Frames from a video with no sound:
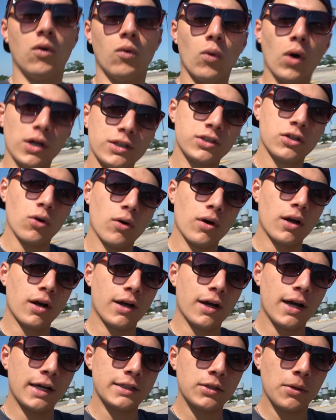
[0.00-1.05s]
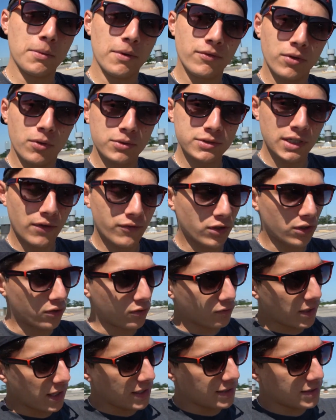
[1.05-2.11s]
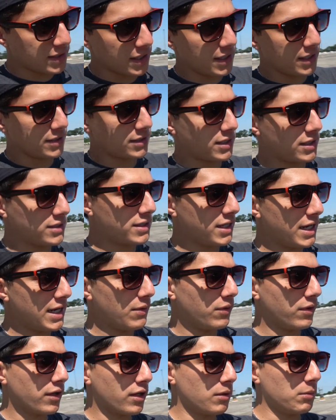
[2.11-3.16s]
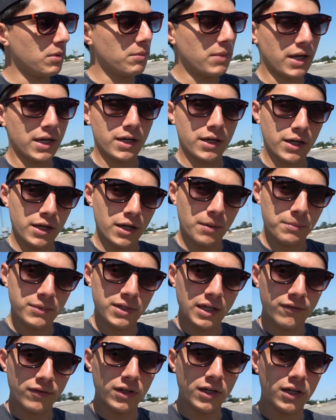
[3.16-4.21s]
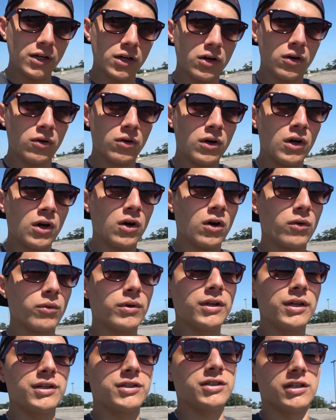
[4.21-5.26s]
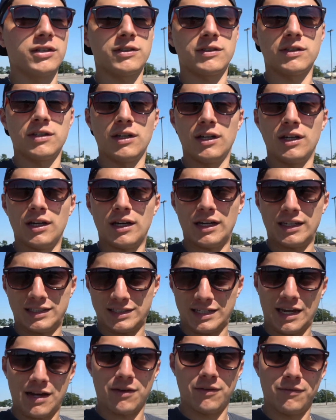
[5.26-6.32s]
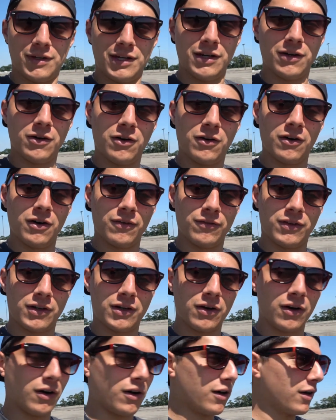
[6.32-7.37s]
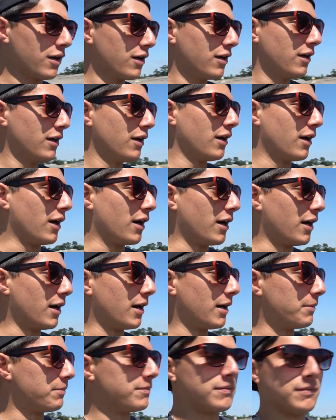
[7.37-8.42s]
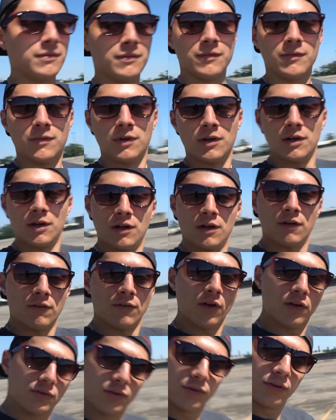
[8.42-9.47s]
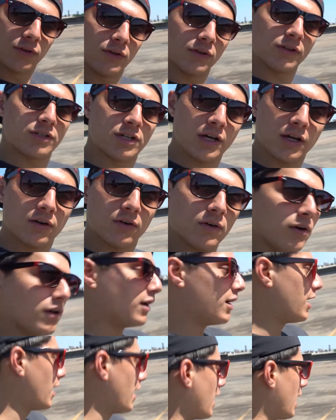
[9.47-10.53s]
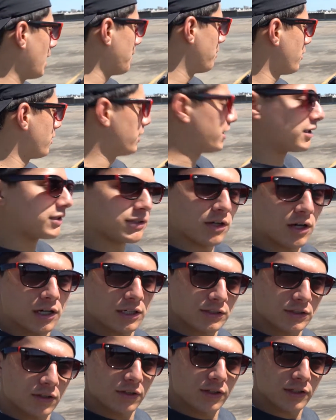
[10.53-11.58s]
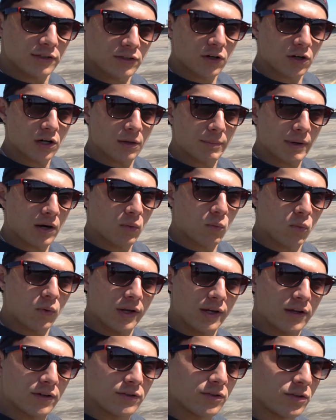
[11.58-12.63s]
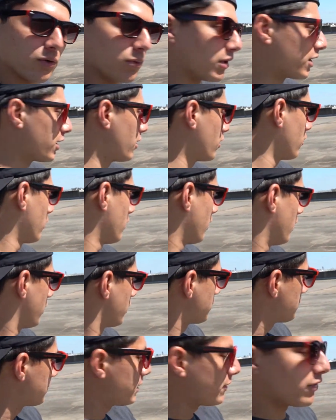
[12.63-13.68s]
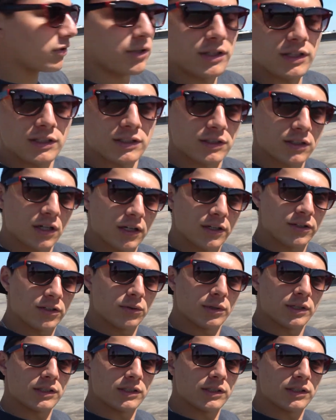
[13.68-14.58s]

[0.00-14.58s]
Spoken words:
What's going on, guys? Hope everyone's having a great day. Today we're going to be making an update video, or really just a sound video of the car. For those who are new to the channel, I put an exhaust on this car about a week or two ago, specifically the Skunk2